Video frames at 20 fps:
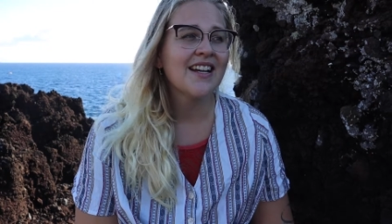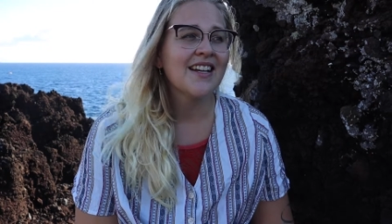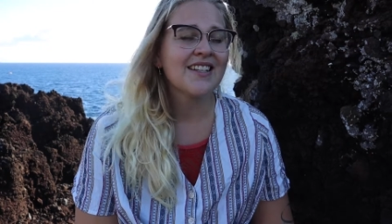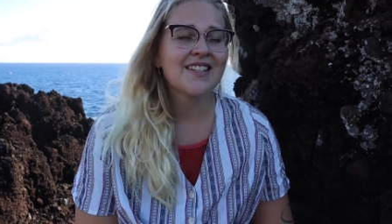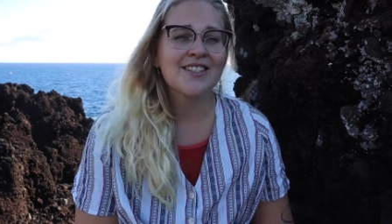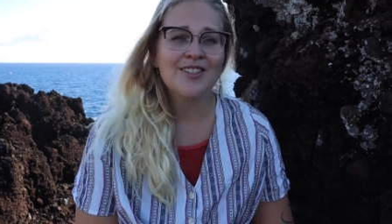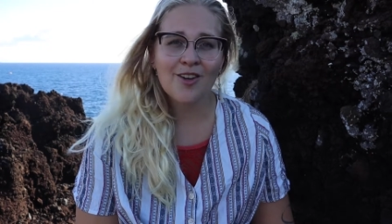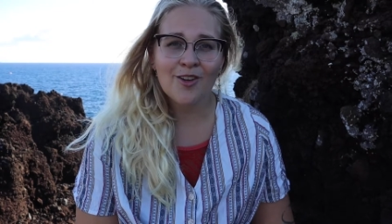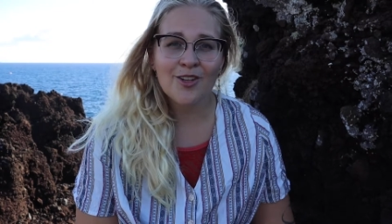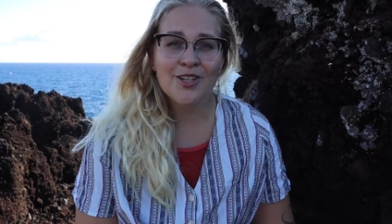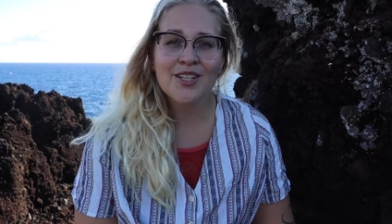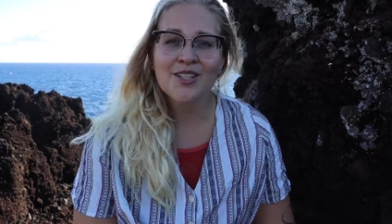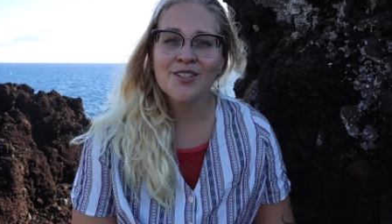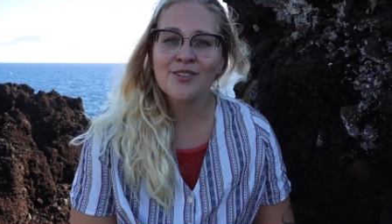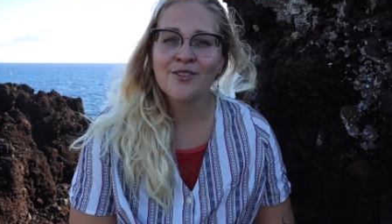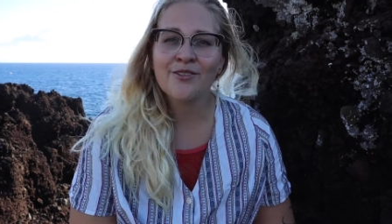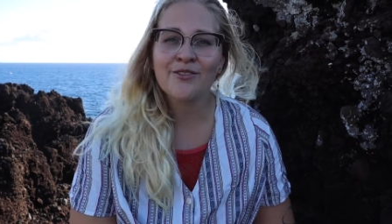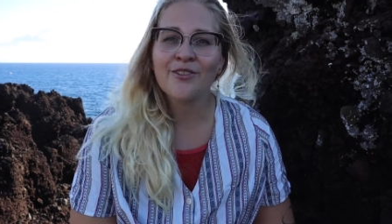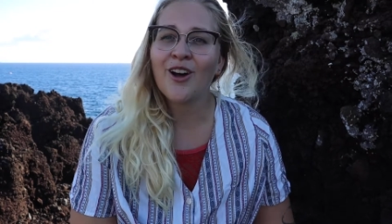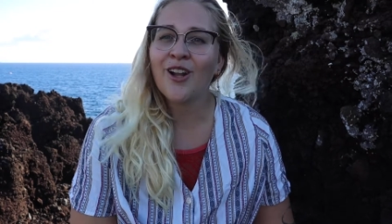starting
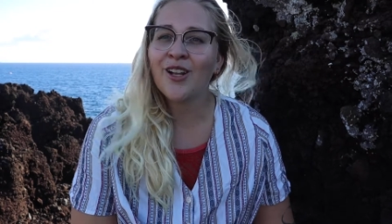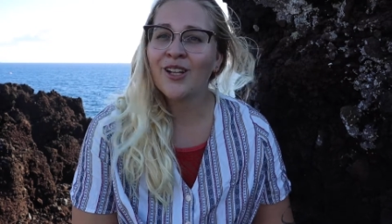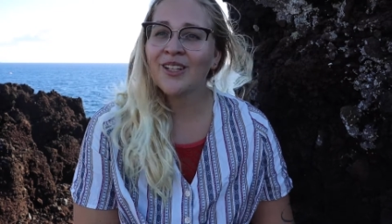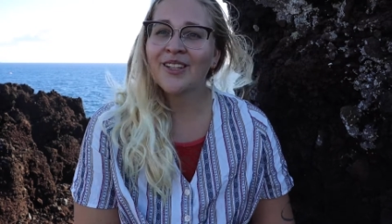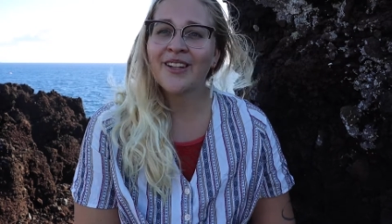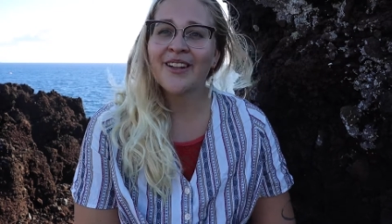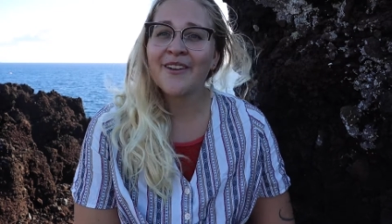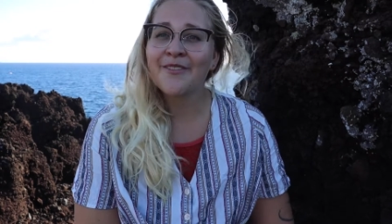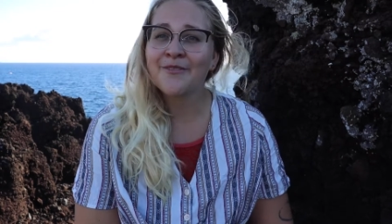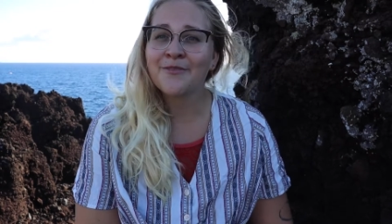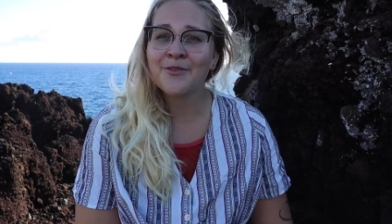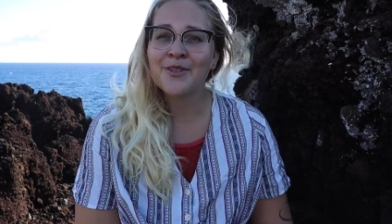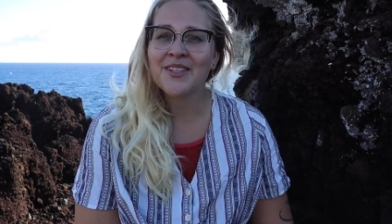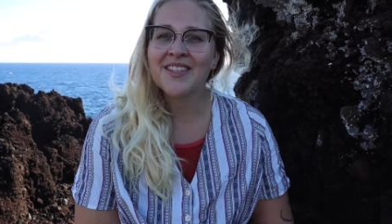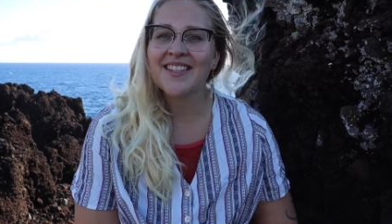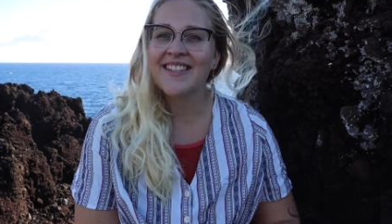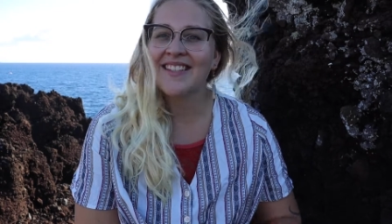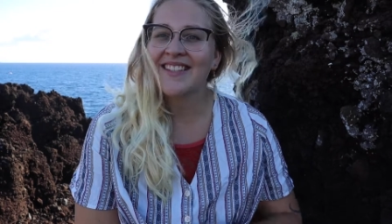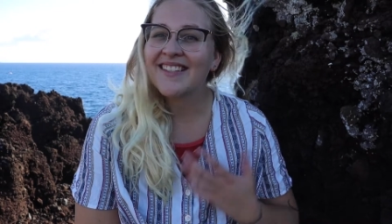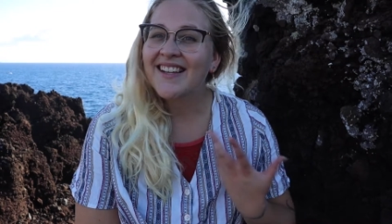to fall in love with
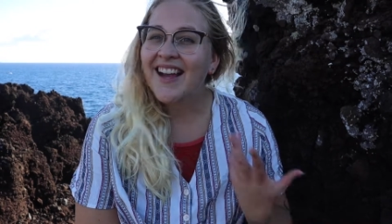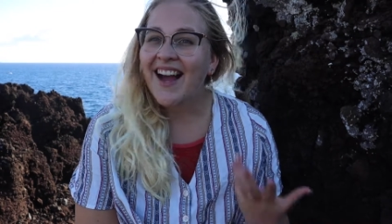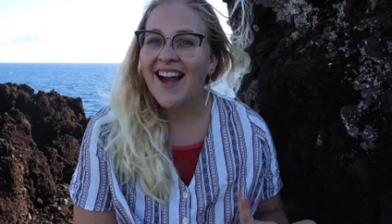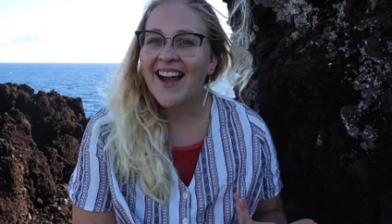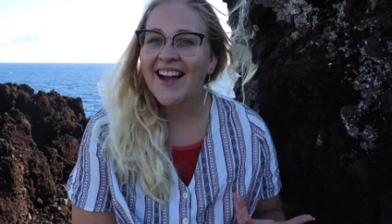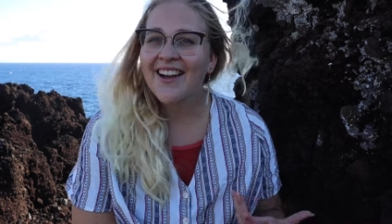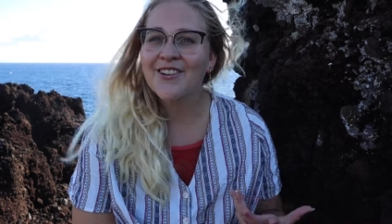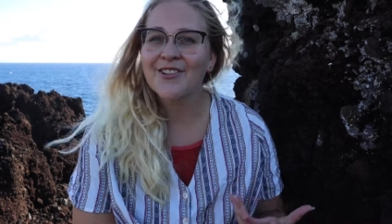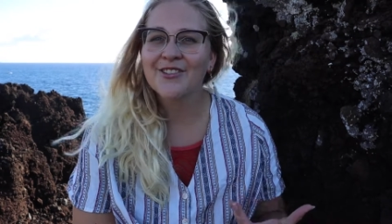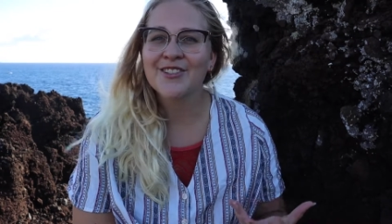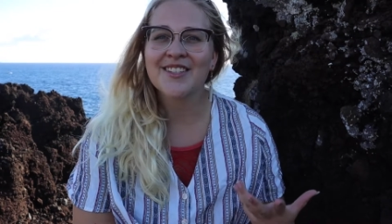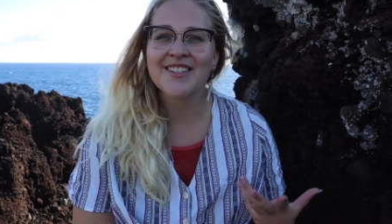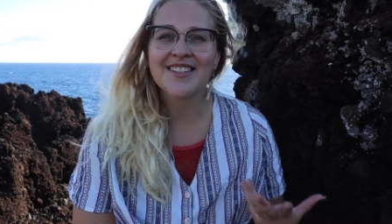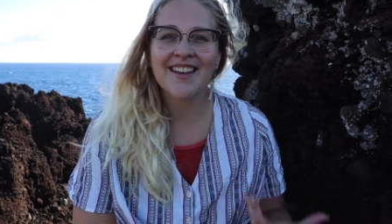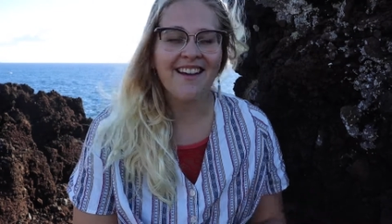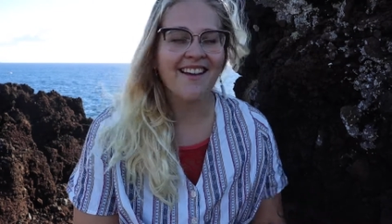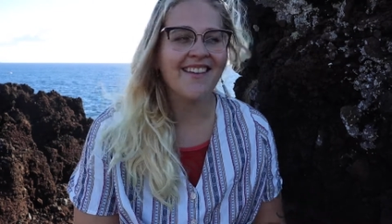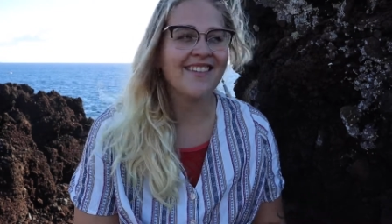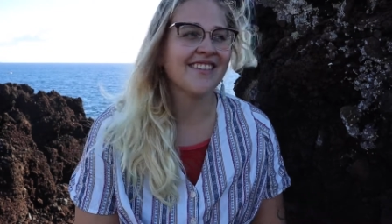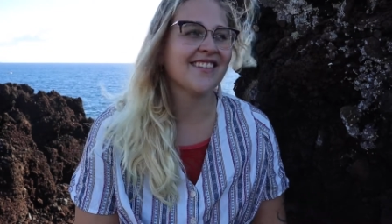this guy on this
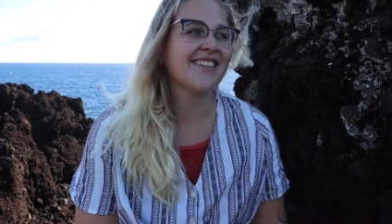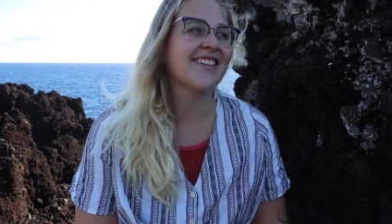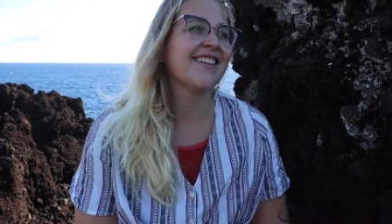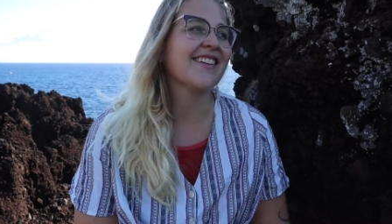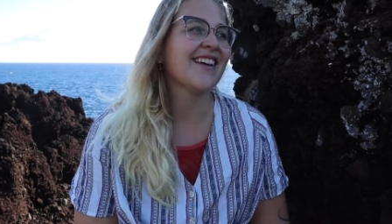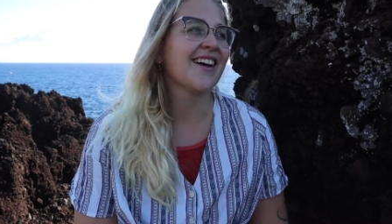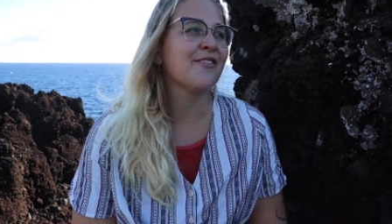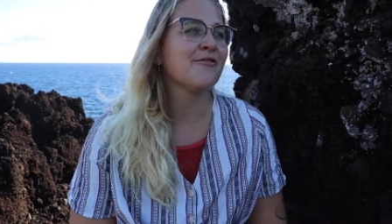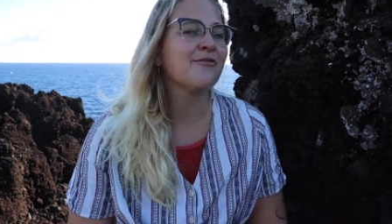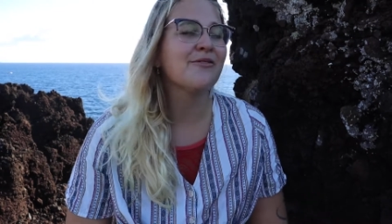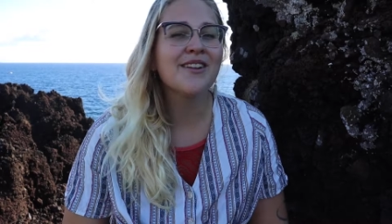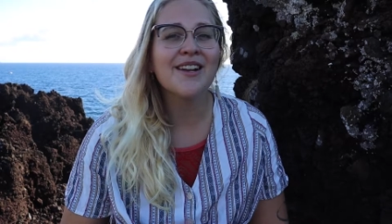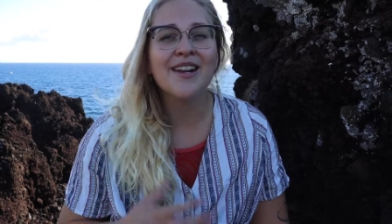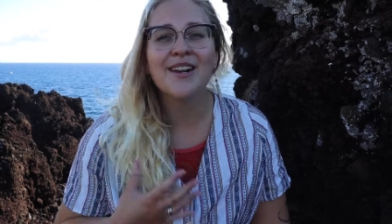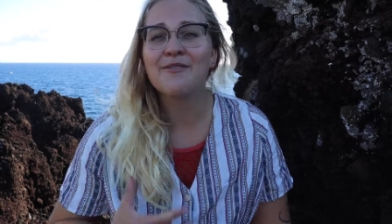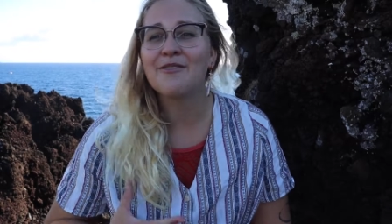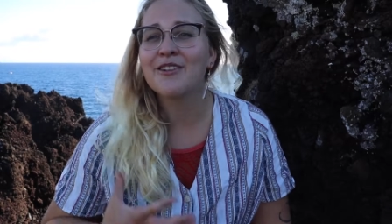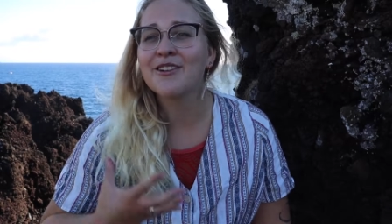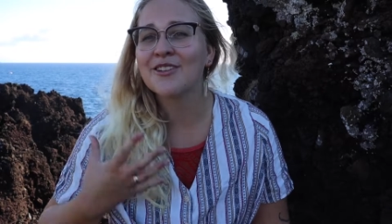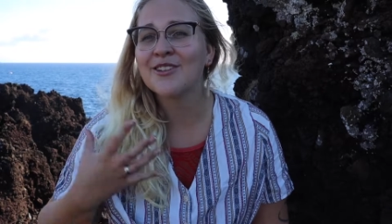island, and I
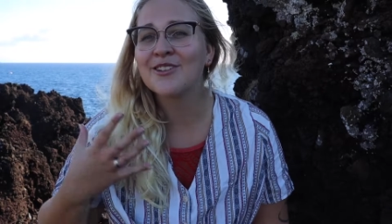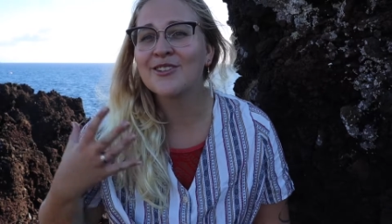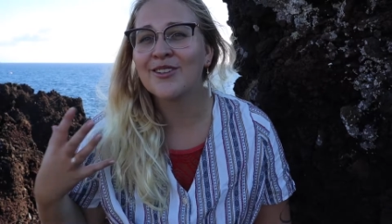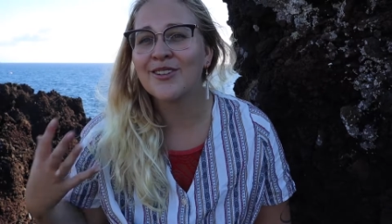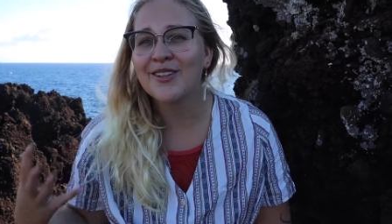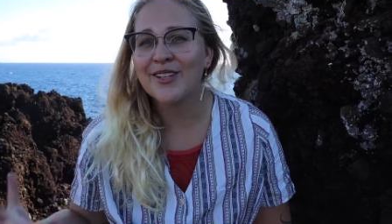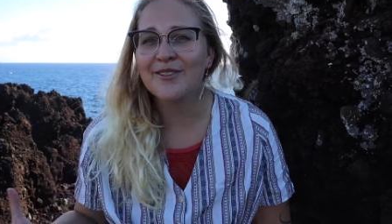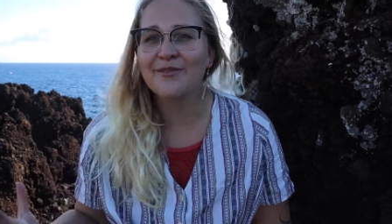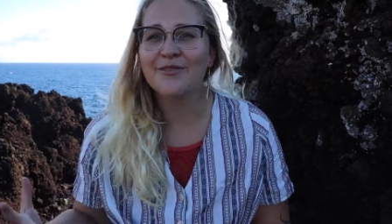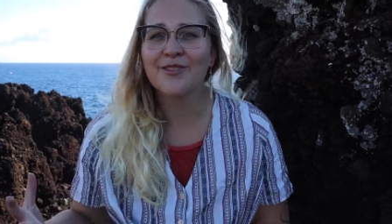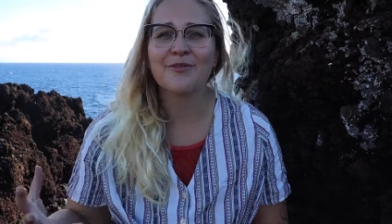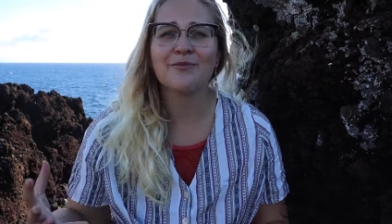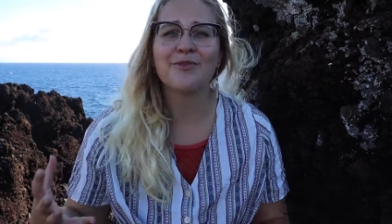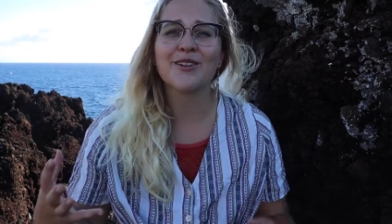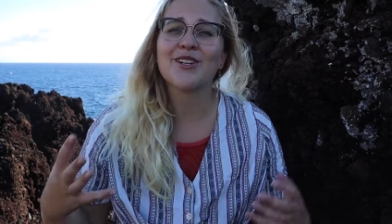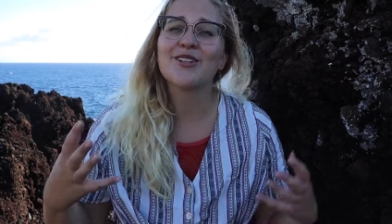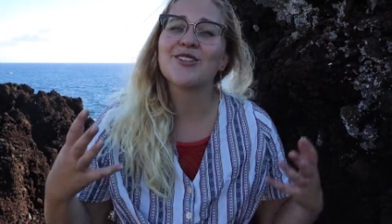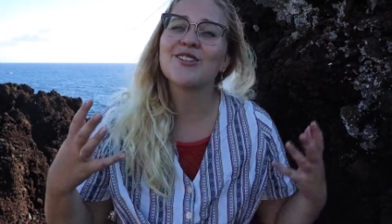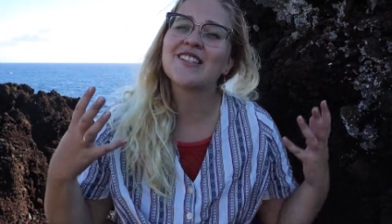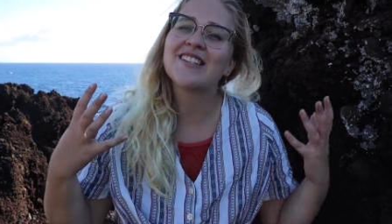really wanted to live here,
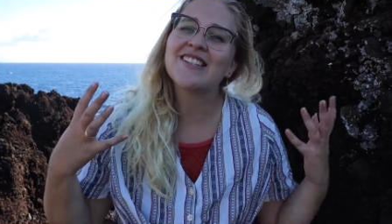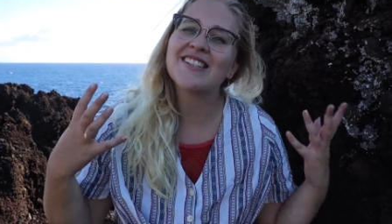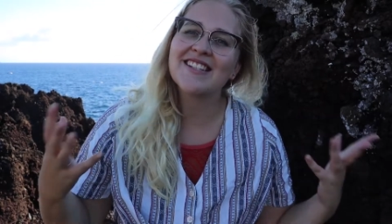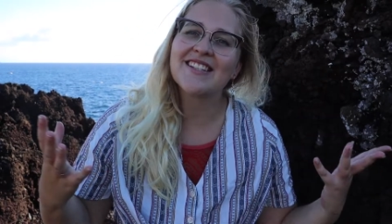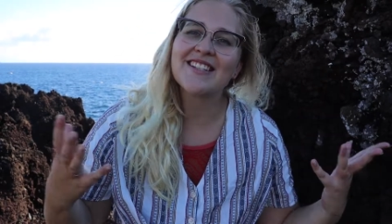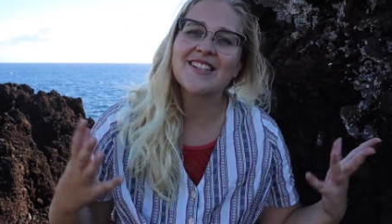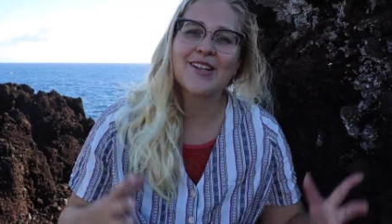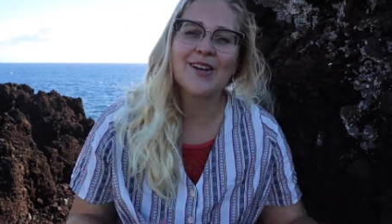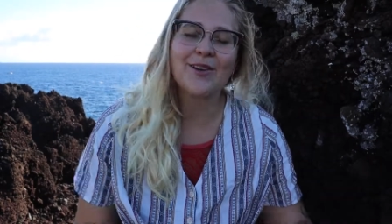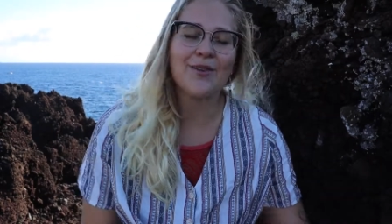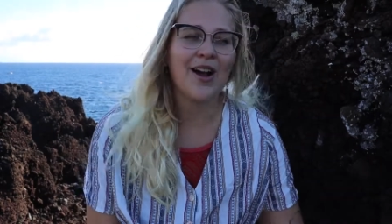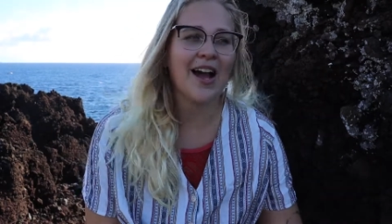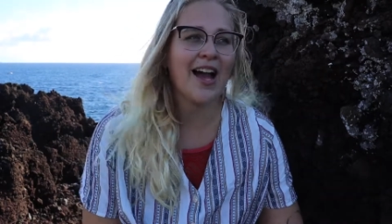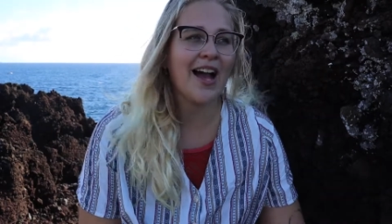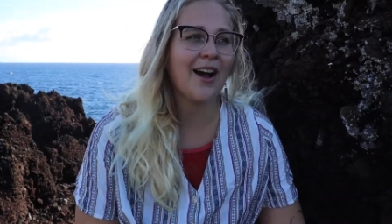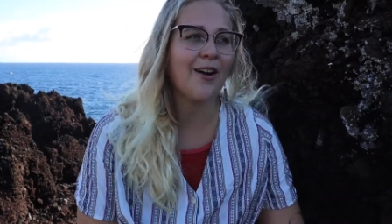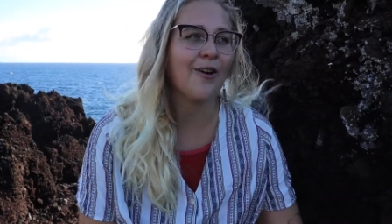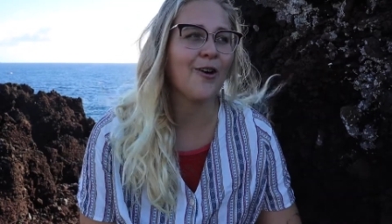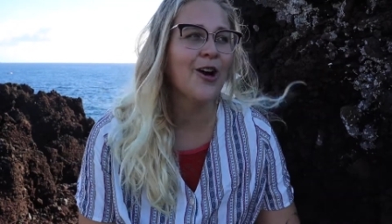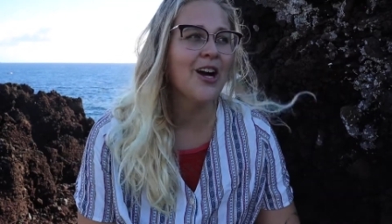but I just didn't know
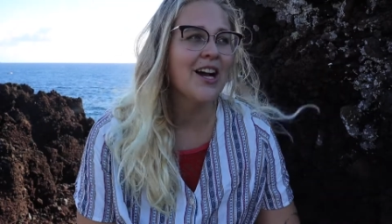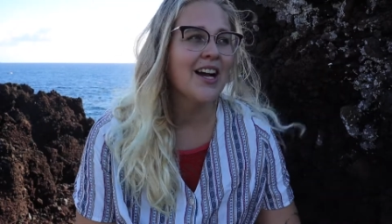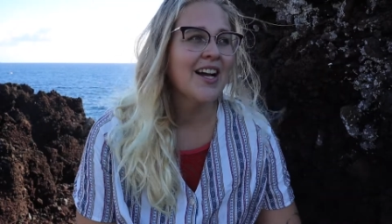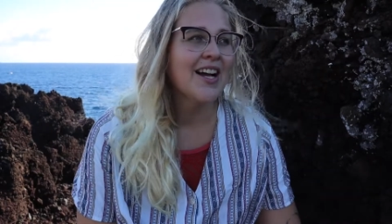how